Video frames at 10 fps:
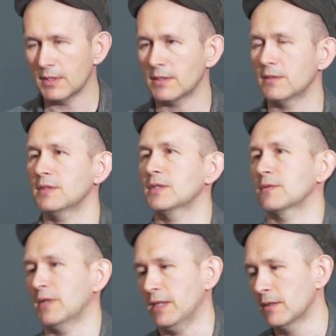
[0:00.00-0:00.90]
So this
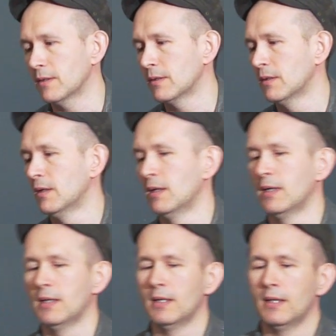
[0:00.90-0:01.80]
is great.
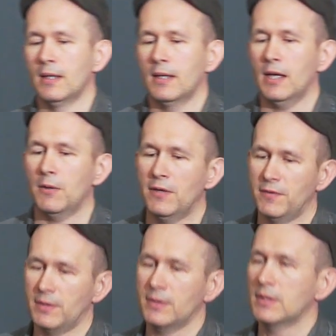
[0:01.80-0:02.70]

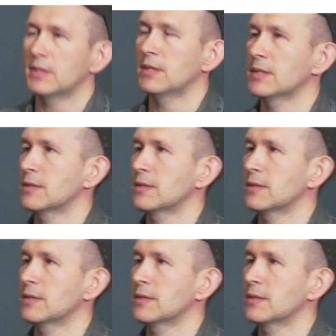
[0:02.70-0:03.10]
However, there's